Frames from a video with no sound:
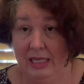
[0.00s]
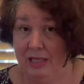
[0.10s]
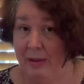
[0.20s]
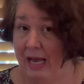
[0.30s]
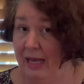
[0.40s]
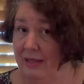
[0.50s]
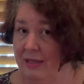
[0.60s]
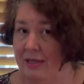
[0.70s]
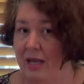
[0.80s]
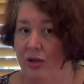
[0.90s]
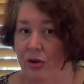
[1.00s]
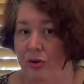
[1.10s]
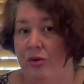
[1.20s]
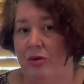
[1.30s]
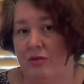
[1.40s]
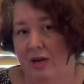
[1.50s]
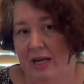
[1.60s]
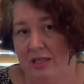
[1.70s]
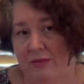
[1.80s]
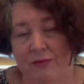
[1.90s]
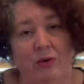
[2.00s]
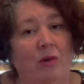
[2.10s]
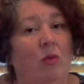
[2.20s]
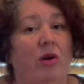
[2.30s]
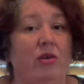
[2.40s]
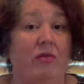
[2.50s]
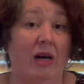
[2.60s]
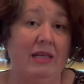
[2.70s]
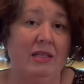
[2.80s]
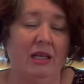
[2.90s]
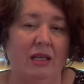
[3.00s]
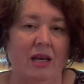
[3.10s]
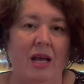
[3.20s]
It's about understanding who you're writing for and what you're writing.